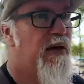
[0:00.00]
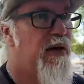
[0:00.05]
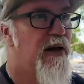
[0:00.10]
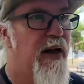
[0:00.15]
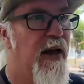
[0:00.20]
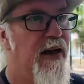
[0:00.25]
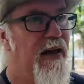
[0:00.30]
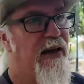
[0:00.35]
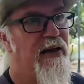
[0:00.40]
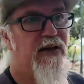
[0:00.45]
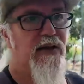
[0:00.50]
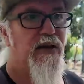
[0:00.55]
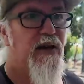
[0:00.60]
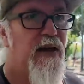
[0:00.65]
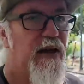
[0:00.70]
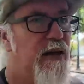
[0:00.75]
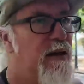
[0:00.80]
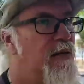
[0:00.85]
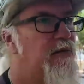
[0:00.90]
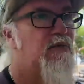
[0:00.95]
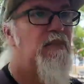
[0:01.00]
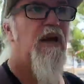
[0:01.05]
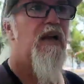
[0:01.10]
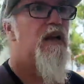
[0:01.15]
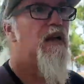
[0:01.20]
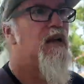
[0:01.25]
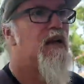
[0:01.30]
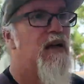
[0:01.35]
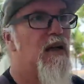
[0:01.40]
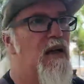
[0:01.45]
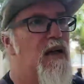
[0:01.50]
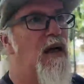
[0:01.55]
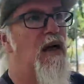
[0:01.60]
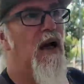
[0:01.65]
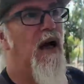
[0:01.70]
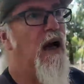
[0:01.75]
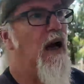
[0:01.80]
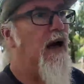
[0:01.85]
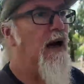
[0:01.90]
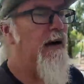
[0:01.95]
Like it's,
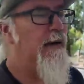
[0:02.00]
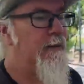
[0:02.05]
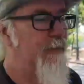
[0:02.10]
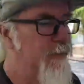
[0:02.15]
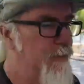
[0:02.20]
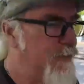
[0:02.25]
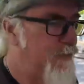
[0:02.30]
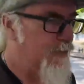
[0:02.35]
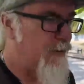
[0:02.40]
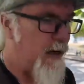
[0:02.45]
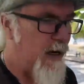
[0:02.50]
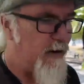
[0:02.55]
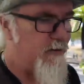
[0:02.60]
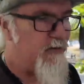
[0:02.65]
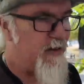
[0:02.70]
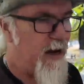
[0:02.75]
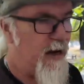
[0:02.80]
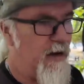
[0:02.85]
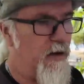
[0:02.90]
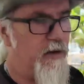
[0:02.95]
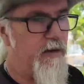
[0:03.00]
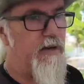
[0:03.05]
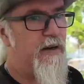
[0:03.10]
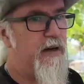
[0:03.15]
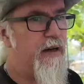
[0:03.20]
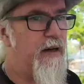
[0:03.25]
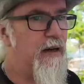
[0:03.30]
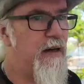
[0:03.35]
um, but I found